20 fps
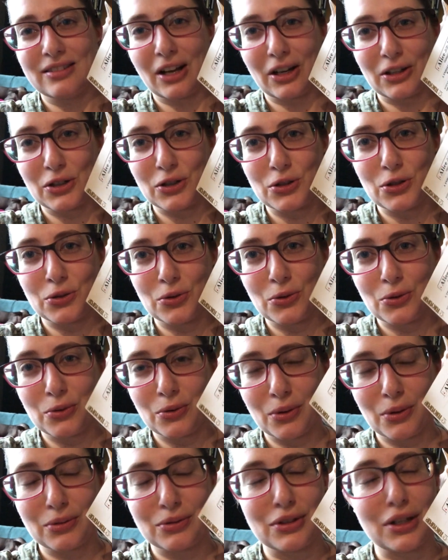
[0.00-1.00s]
Doctor Two,
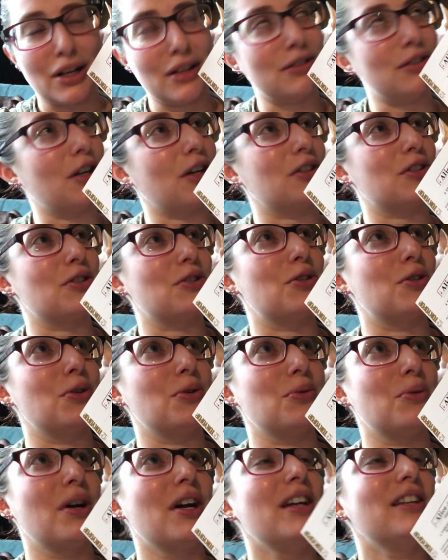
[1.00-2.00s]
Doctor
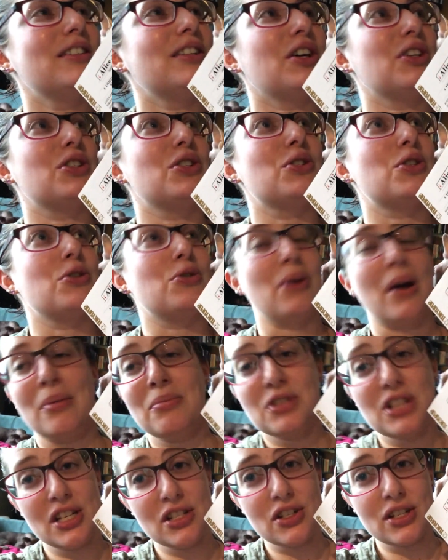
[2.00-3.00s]
Two, Doctor Two. I'm
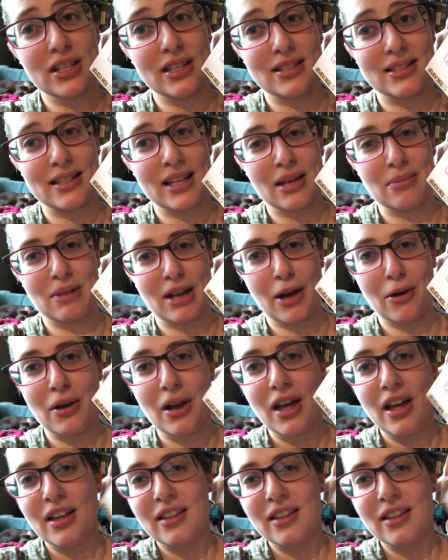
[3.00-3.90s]
changing his name now.